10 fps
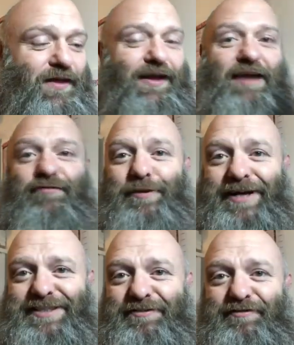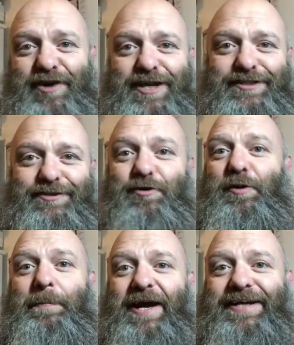everywhere gets a fresh coat
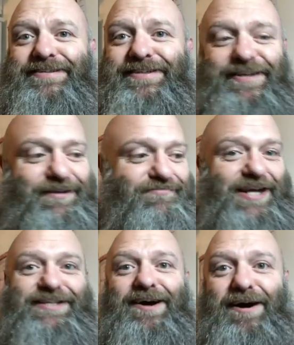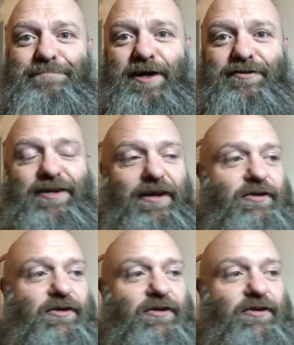of paint and a red carpet out there,